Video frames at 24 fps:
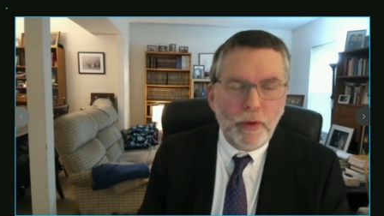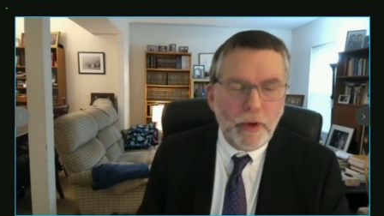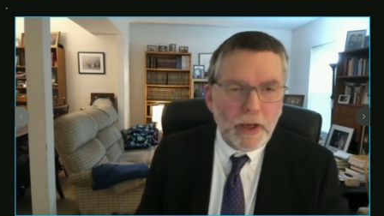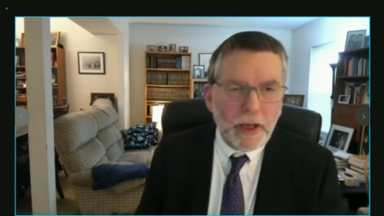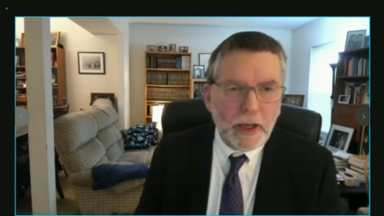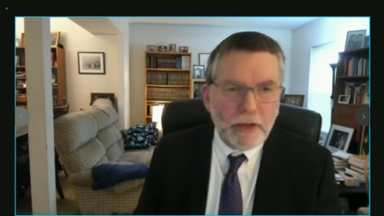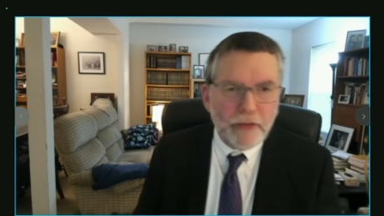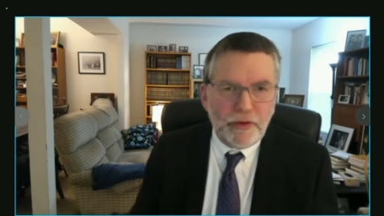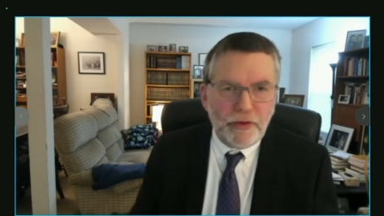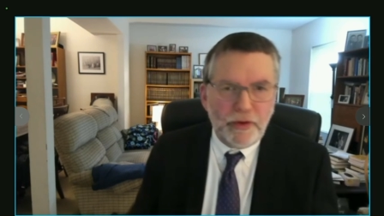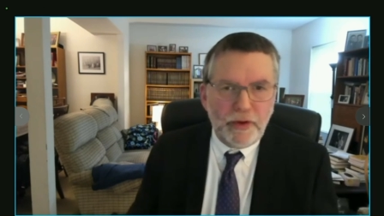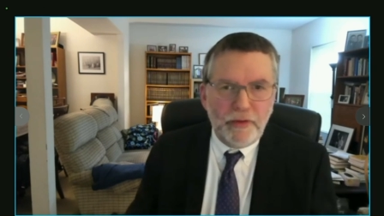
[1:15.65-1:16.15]

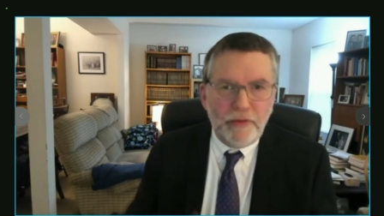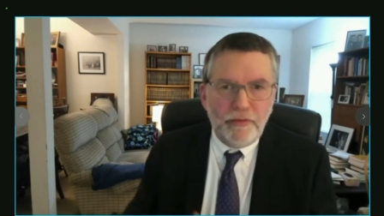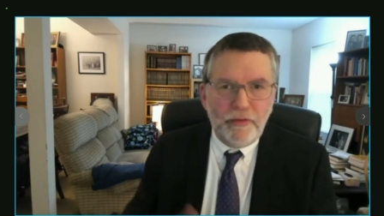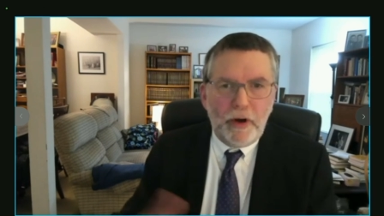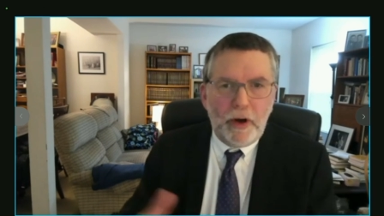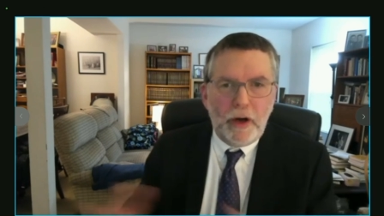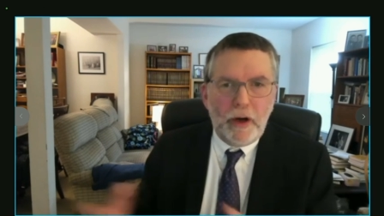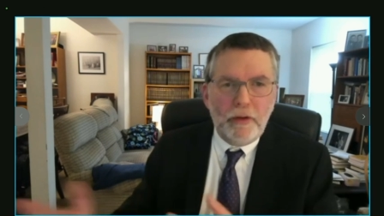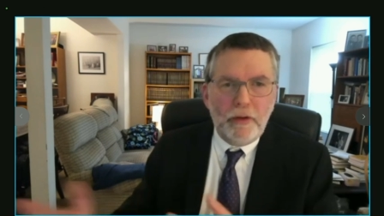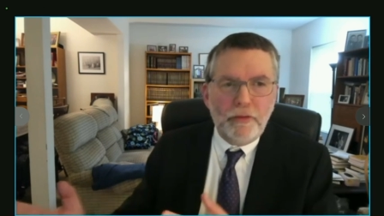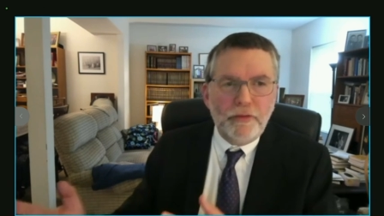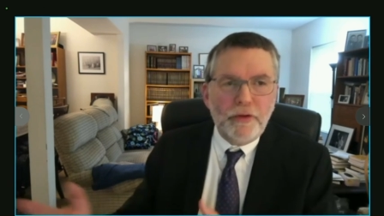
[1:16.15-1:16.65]
has
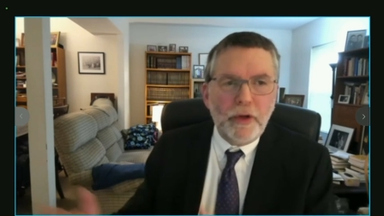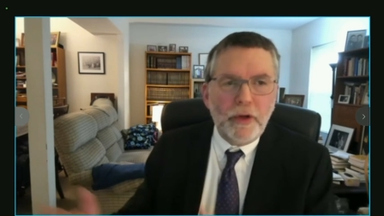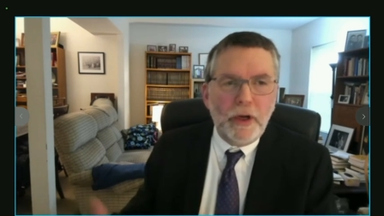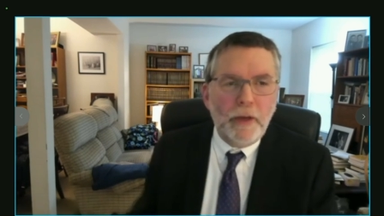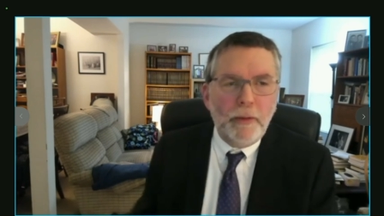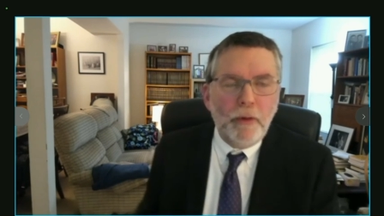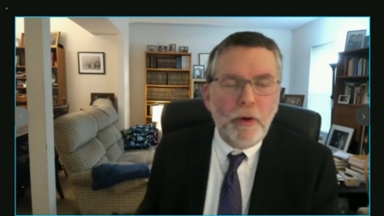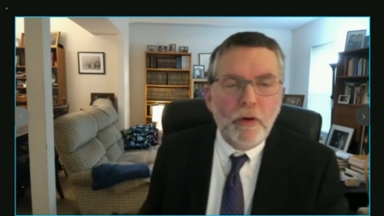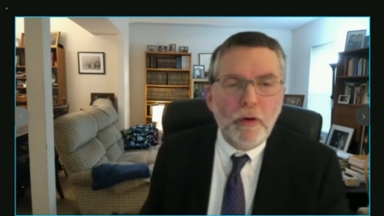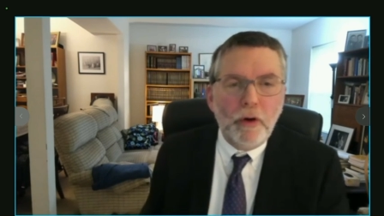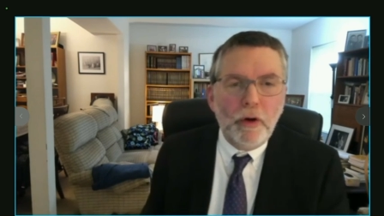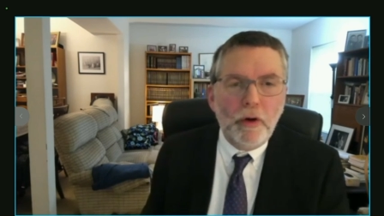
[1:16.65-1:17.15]
evolved
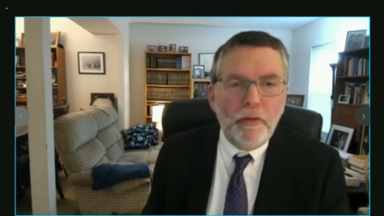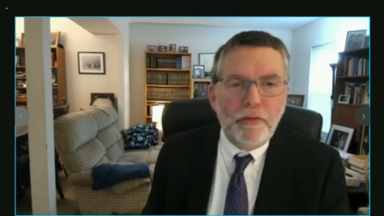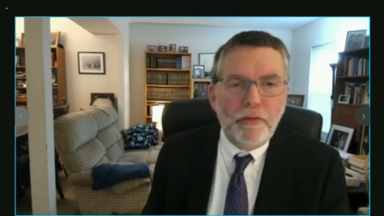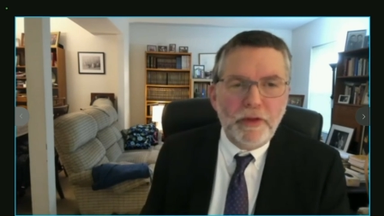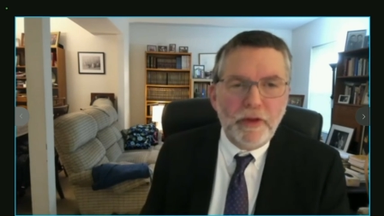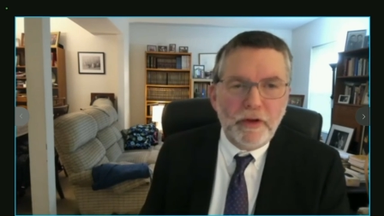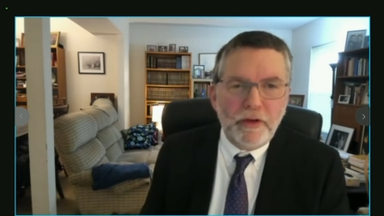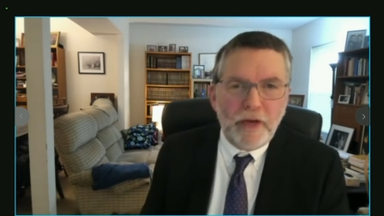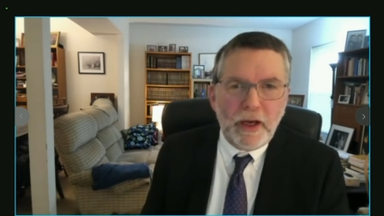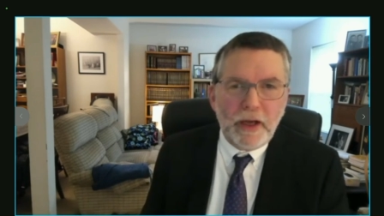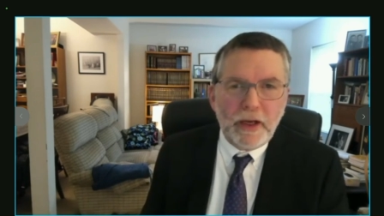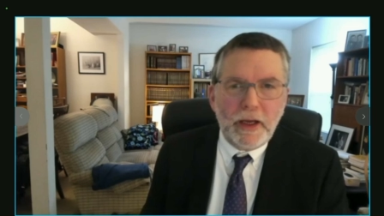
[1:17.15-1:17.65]
over
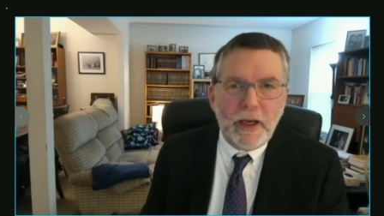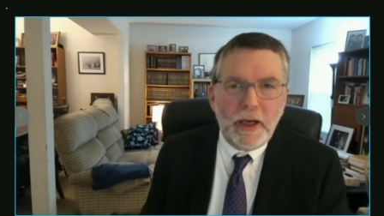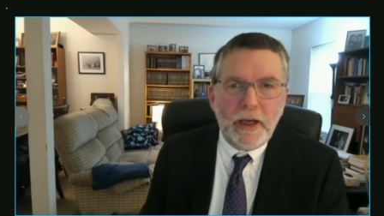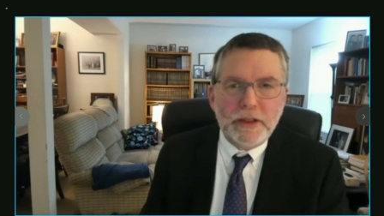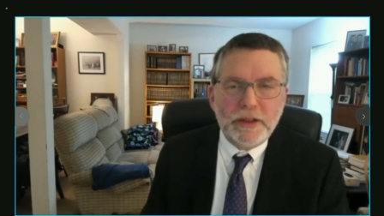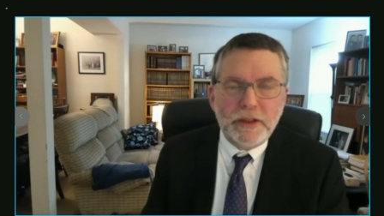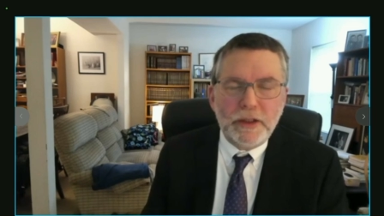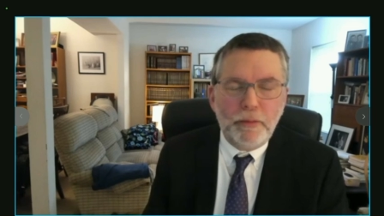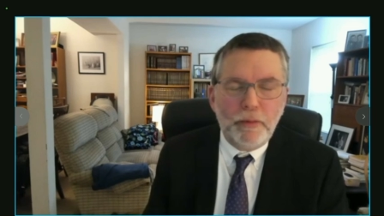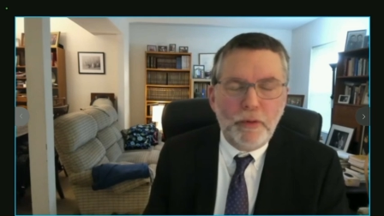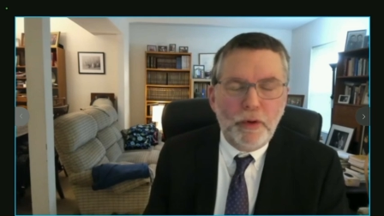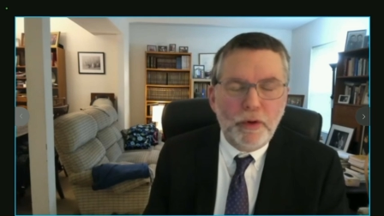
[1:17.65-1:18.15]
the
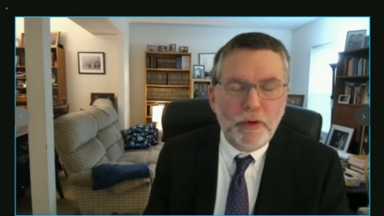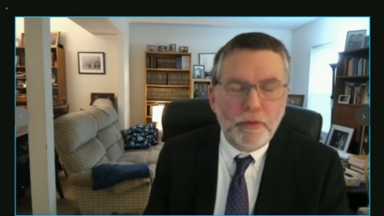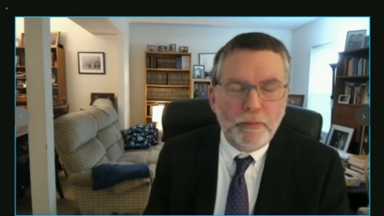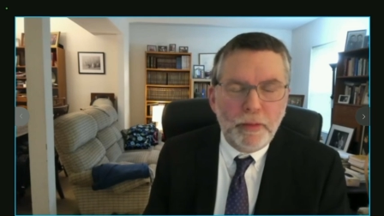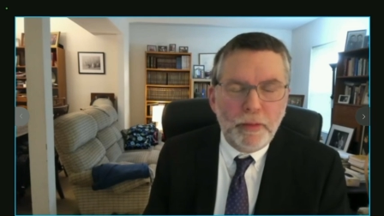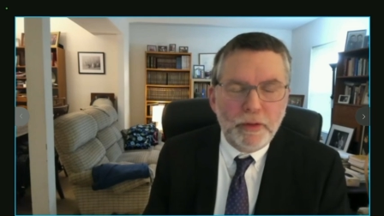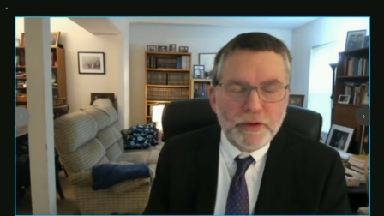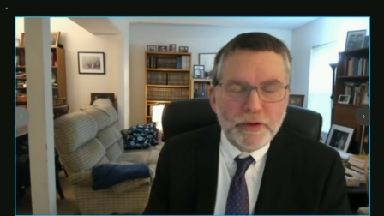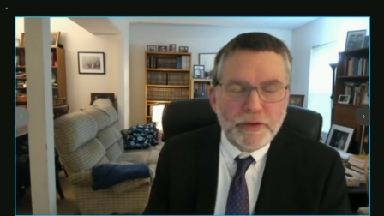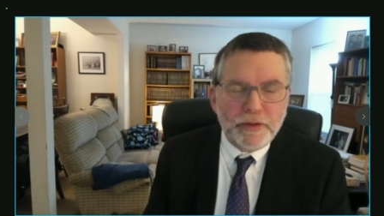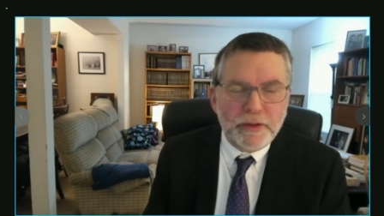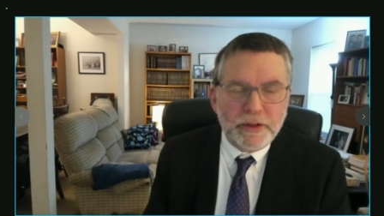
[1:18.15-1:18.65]
decades and
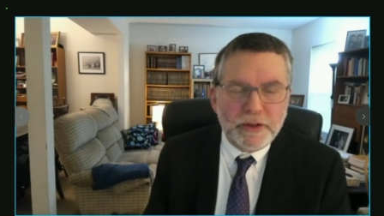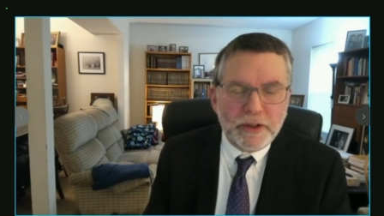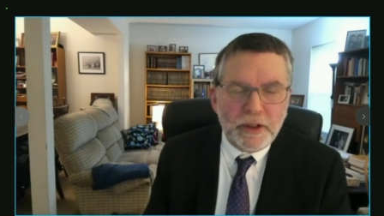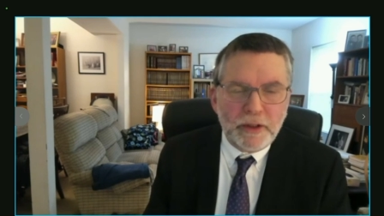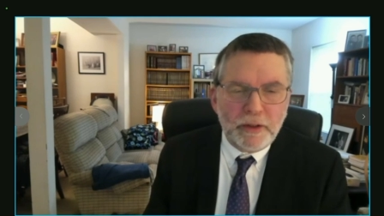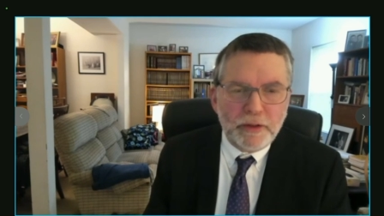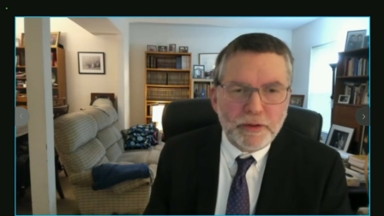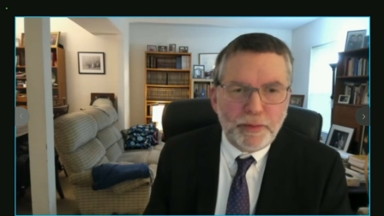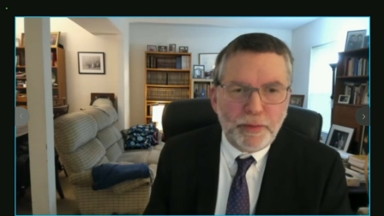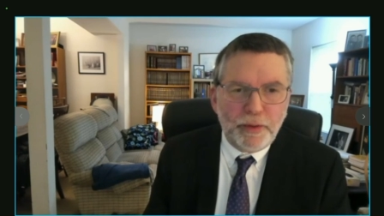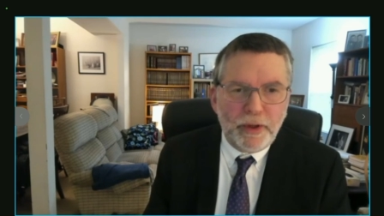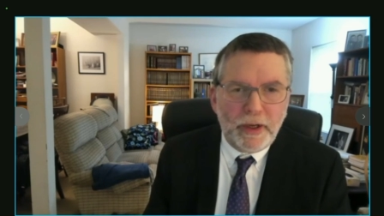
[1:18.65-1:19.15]
most
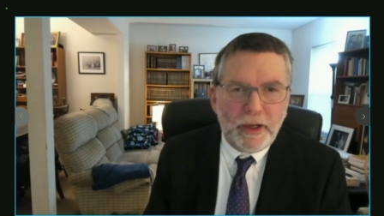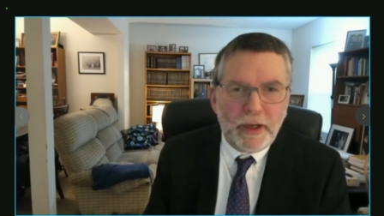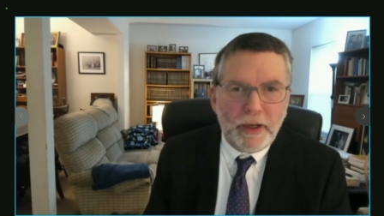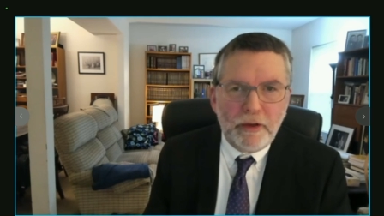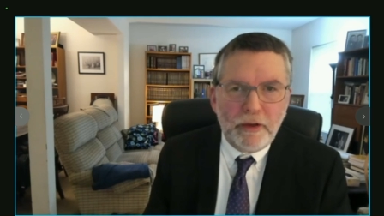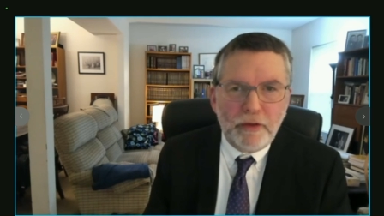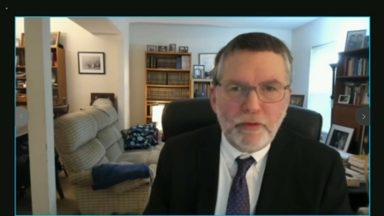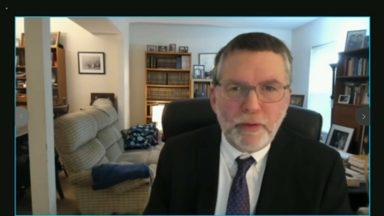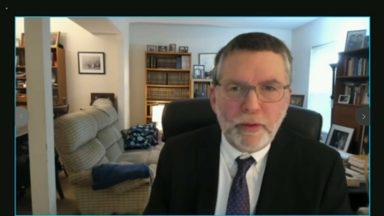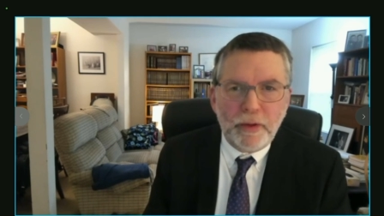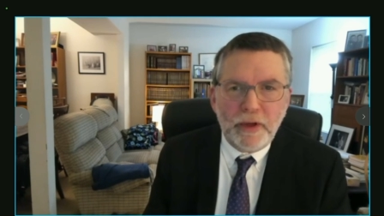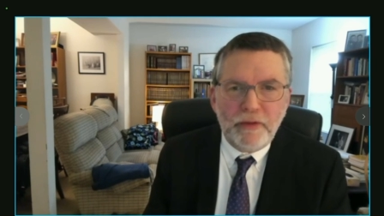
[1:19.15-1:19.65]
recently was put out
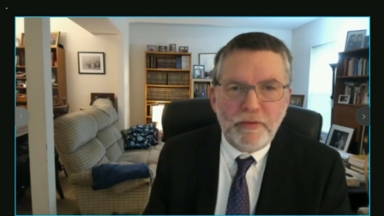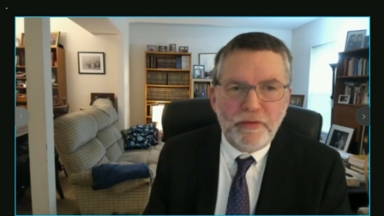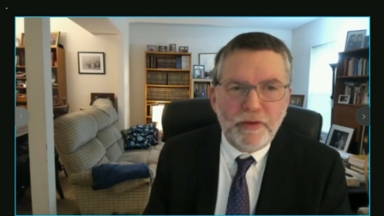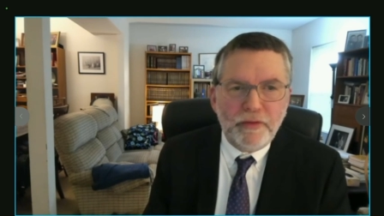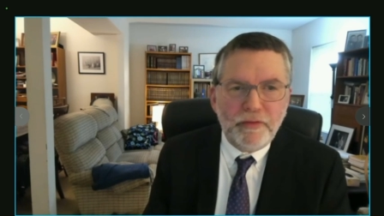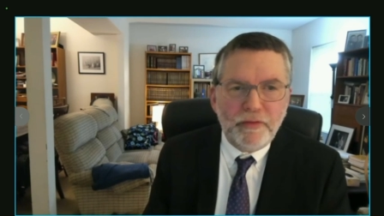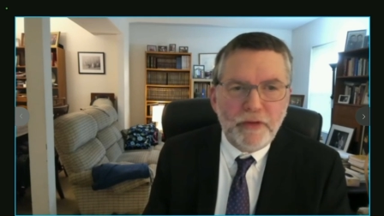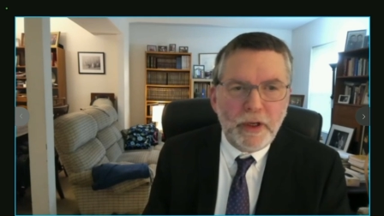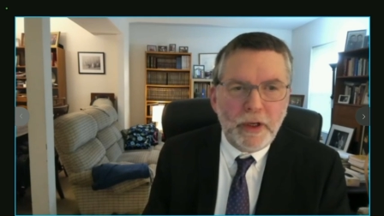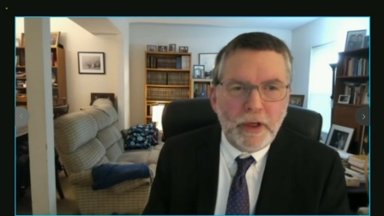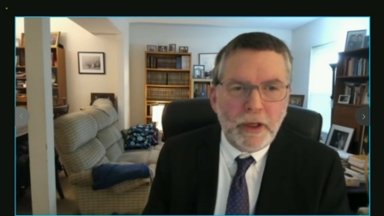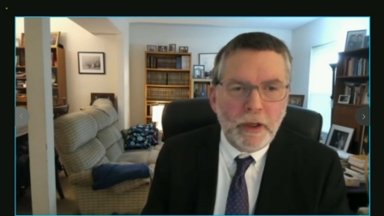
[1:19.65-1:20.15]
in
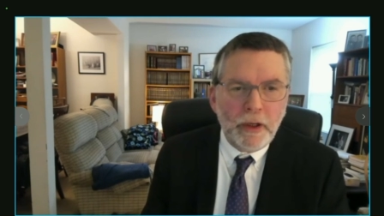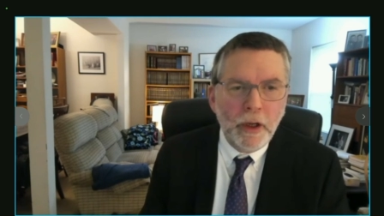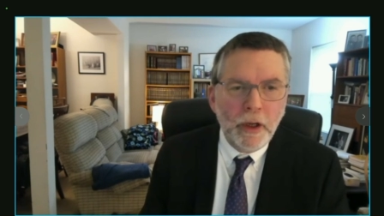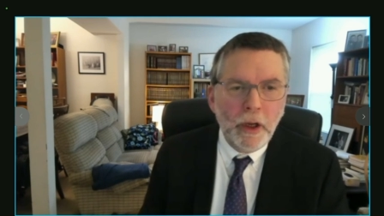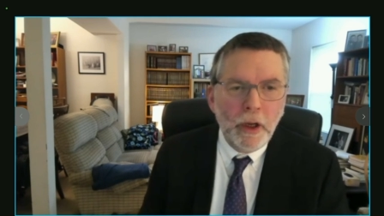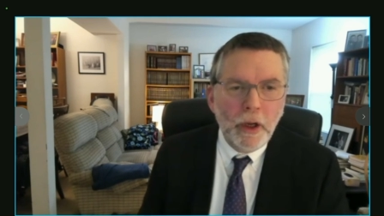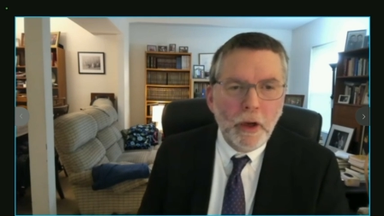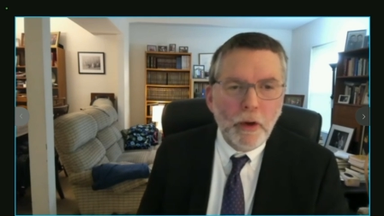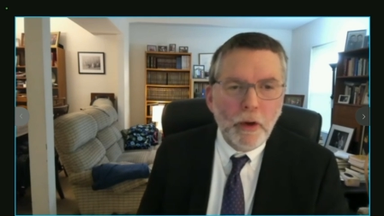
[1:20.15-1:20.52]
2015,